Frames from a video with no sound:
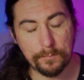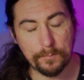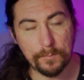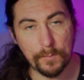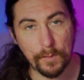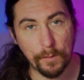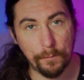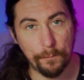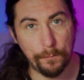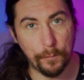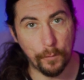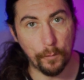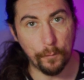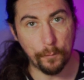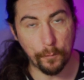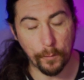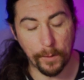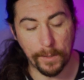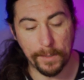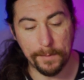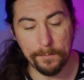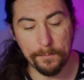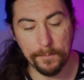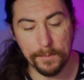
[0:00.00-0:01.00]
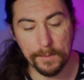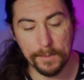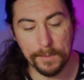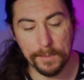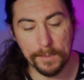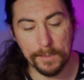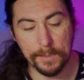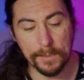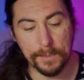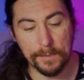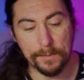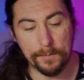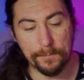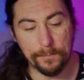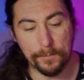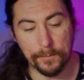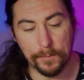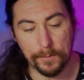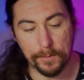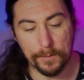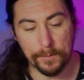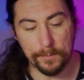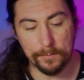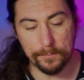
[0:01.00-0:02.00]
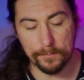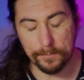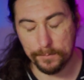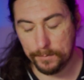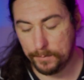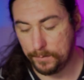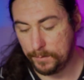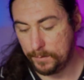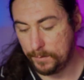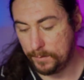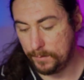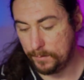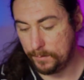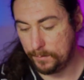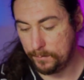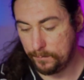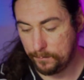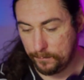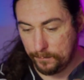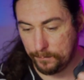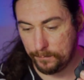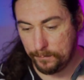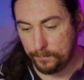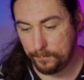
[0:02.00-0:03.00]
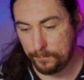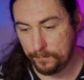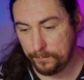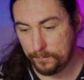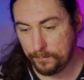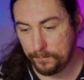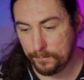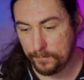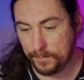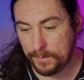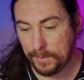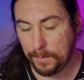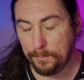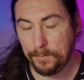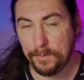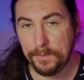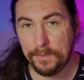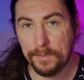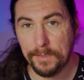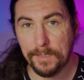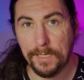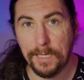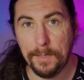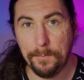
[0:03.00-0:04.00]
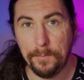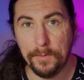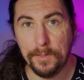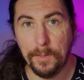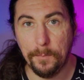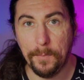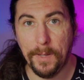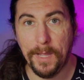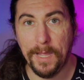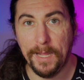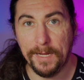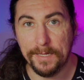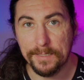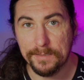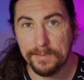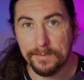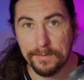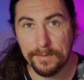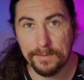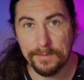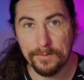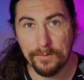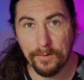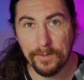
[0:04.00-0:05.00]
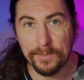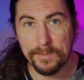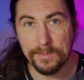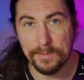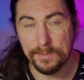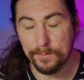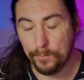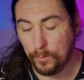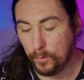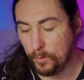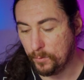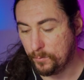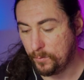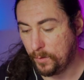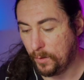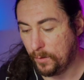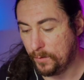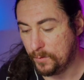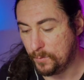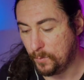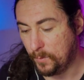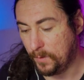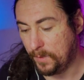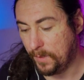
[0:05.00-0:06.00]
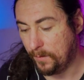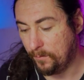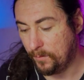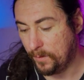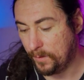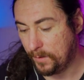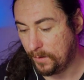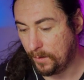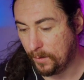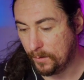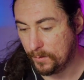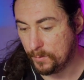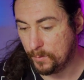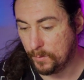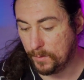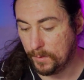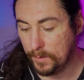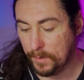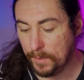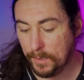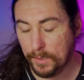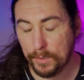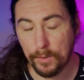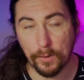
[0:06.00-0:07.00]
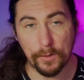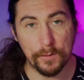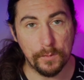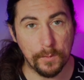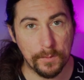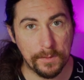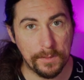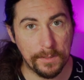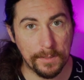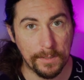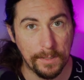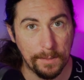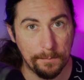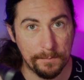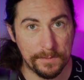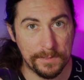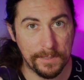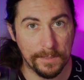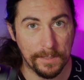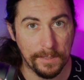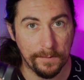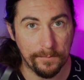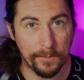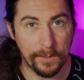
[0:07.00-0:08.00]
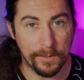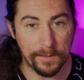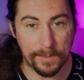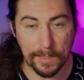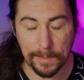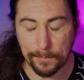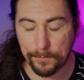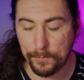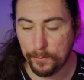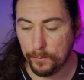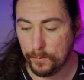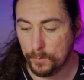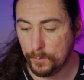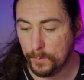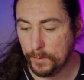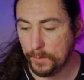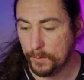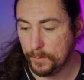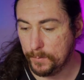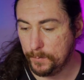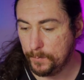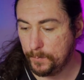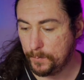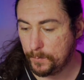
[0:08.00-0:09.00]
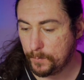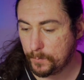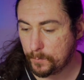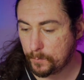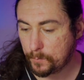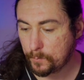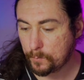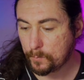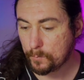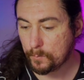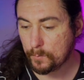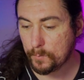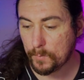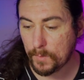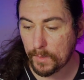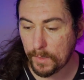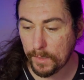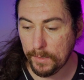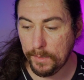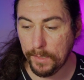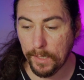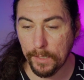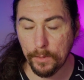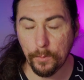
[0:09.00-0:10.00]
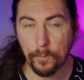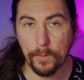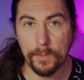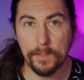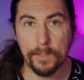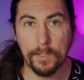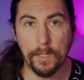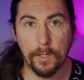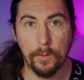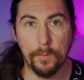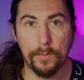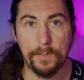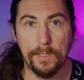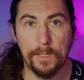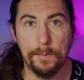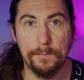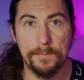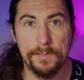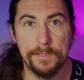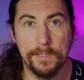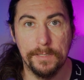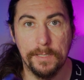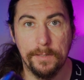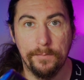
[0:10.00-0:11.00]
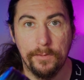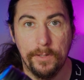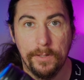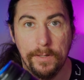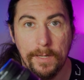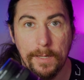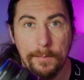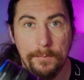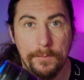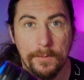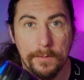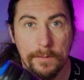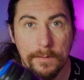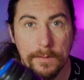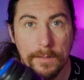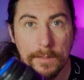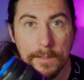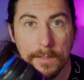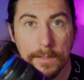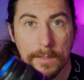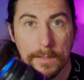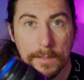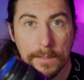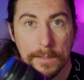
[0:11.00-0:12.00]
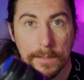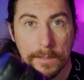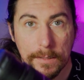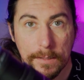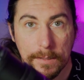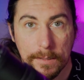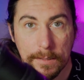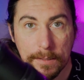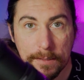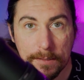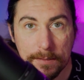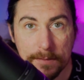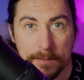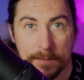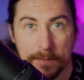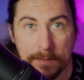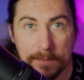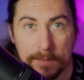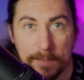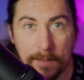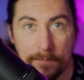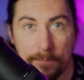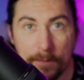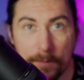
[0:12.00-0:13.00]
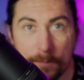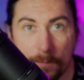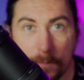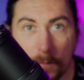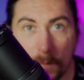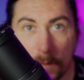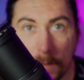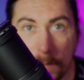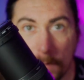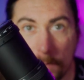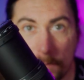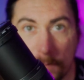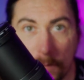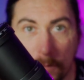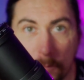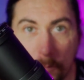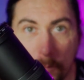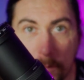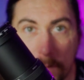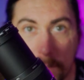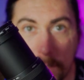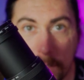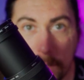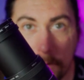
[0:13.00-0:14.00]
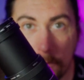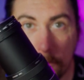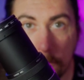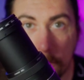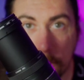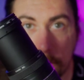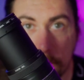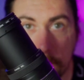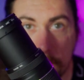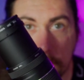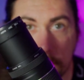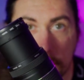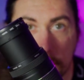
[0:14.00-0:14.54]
full frame for something to keep in the bag. It's nice and small, goes with everything, goes with the MC11 adapter as well. Another one to go with the MC11 adapter is the 75-300